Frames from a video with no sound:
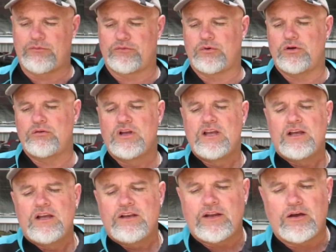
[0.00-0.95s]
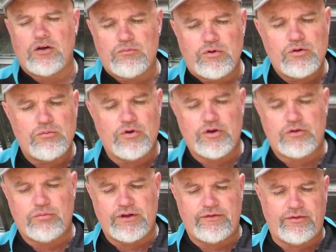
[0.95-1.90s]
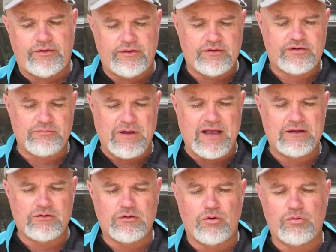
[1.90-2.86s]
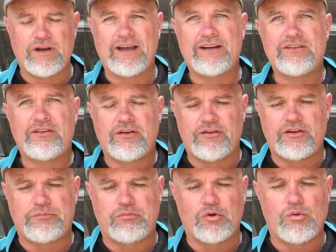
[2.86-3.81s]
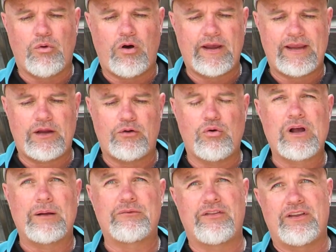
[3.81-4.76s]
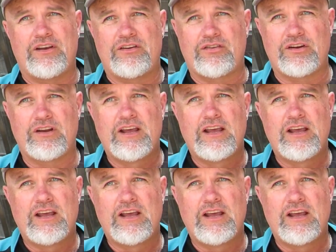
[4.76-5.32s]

up as well. Now, it will work with smart alternators. You've got this blue wire here to hook up to the ignition